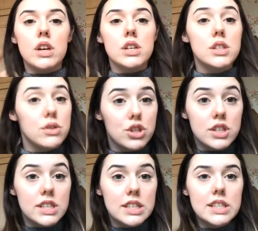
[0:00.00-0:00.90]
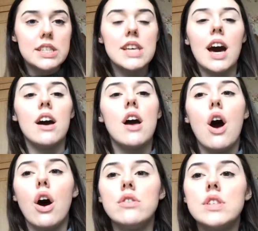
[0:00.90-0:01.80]
So it's just easy as that.
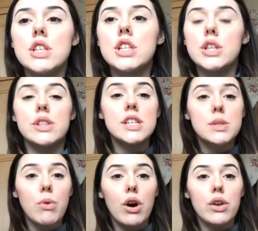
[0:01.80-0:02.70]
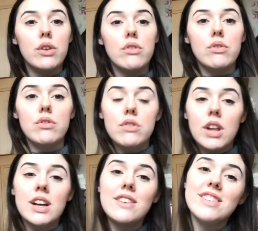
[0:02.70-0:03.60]
Obviously, so this one,
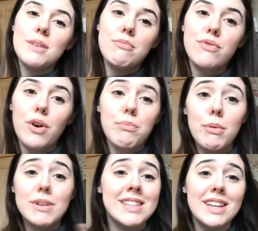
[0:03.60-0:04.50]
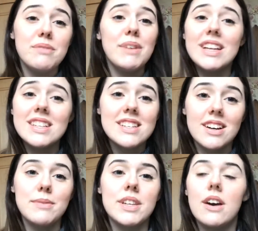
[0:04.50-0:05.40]
like I've said before, I've probably said it a million
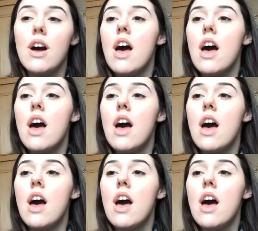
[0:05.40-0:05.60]
times now.